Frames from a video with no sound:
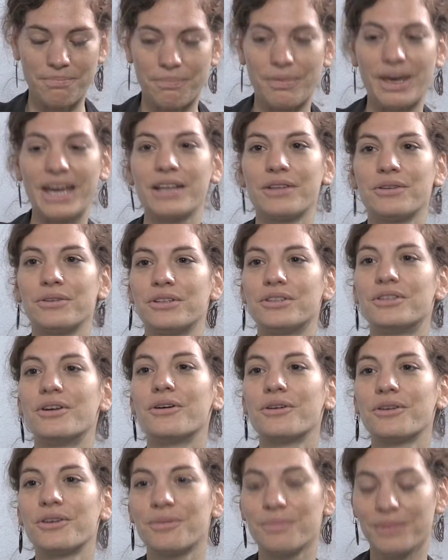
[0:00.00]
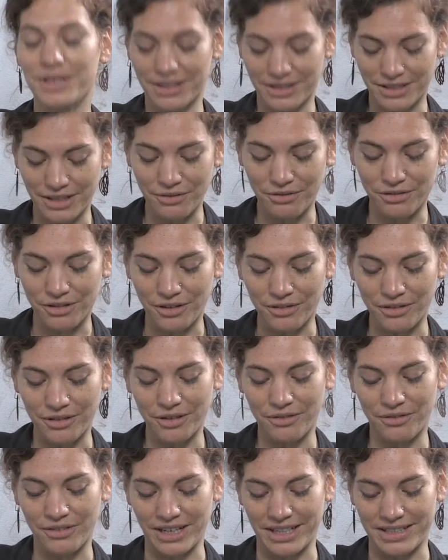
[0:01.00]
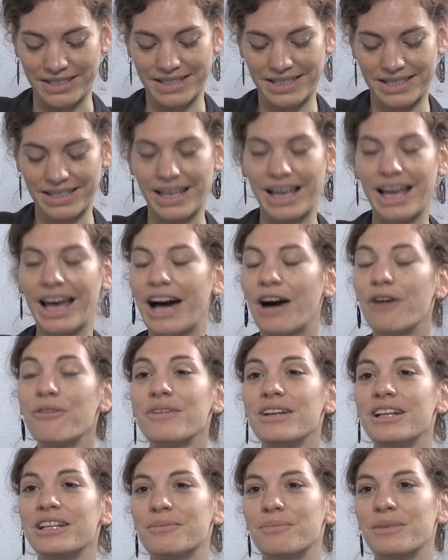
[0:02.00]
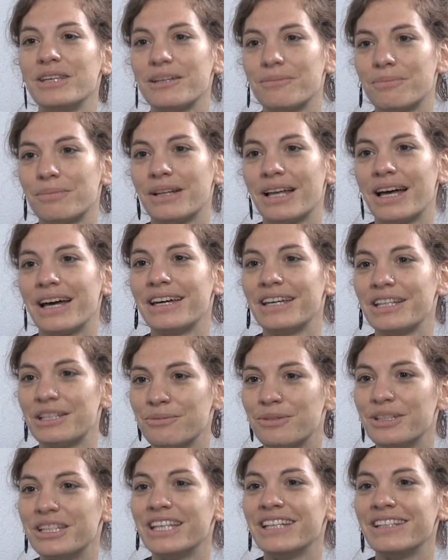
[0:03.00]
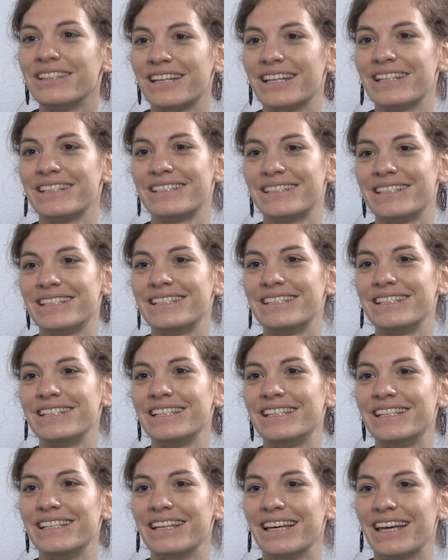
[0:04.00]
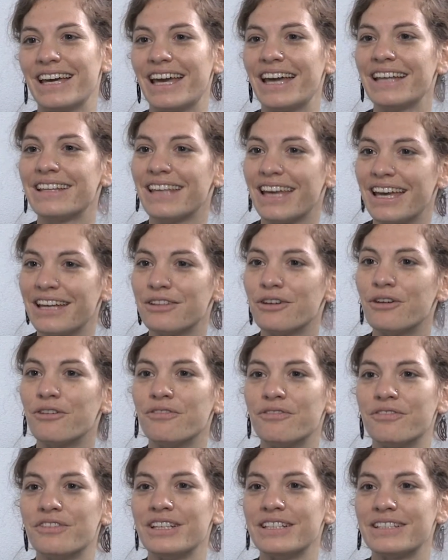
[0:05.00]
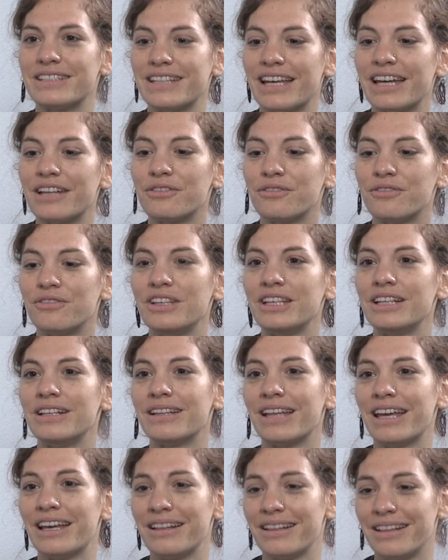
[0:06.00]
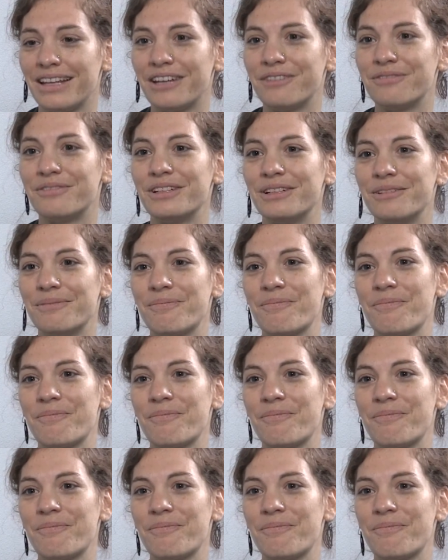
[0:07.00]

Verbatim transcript: Back to the document in front of us. How will it be applied within SDC, at head office, at field level?